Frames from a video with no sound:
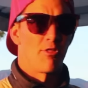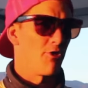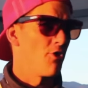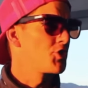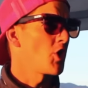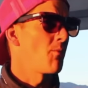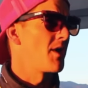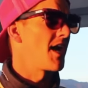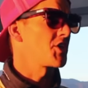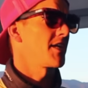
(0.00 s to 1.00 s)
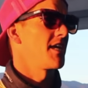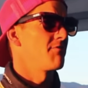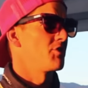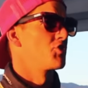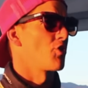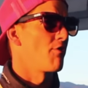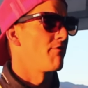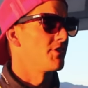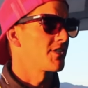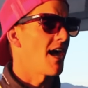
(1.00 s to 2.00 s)
third time we actually even drove
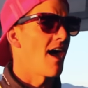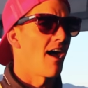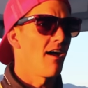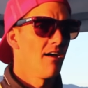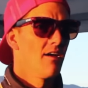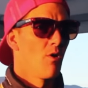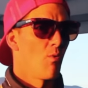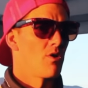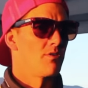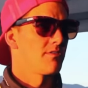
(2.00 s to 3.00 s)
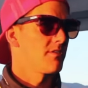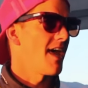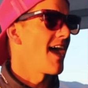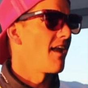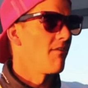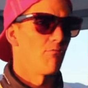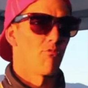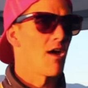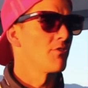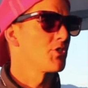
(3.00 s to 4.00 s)
this car was at
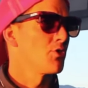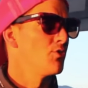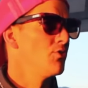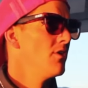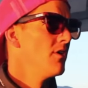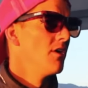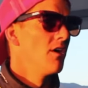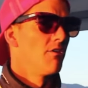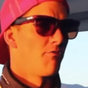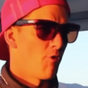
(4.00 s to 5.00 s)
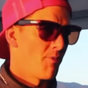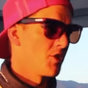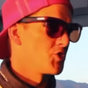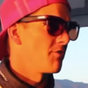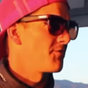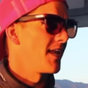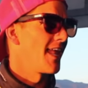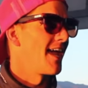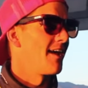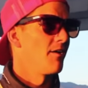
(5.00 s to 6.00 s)
round 2, Formula Drift
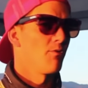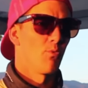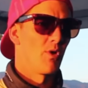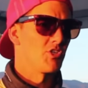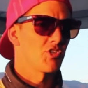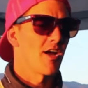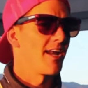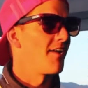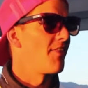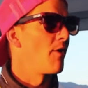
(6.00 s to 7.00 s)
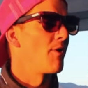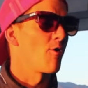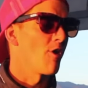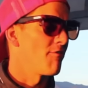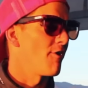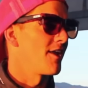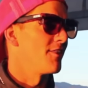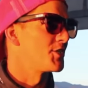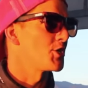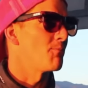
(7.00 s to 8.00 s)
Atlanta. Went straight out there. We qualified
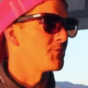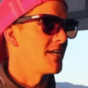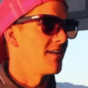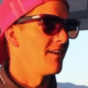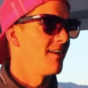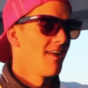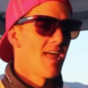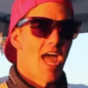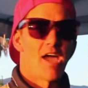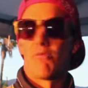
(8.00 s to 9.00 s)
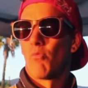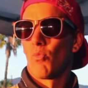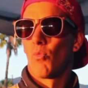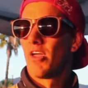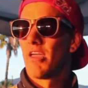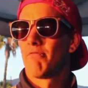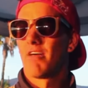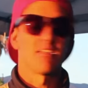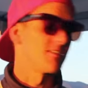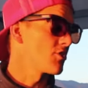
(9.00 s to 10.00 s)
in the top 10, and we have
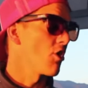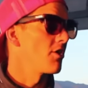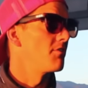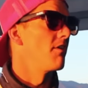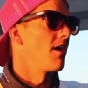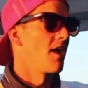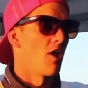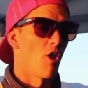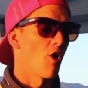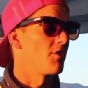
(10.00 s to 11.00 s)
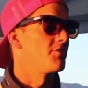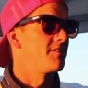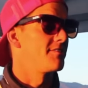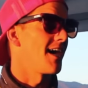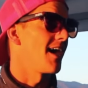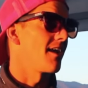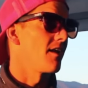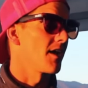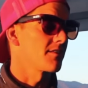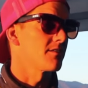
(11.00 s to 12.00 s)
had solid and a lot of data
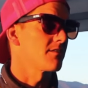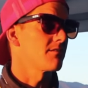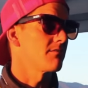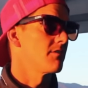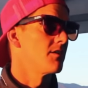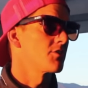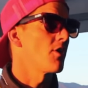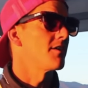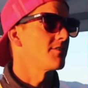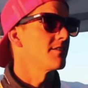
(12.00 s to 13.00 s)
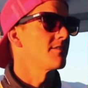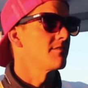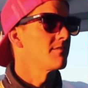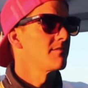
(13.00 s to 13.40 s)
like this the entire season.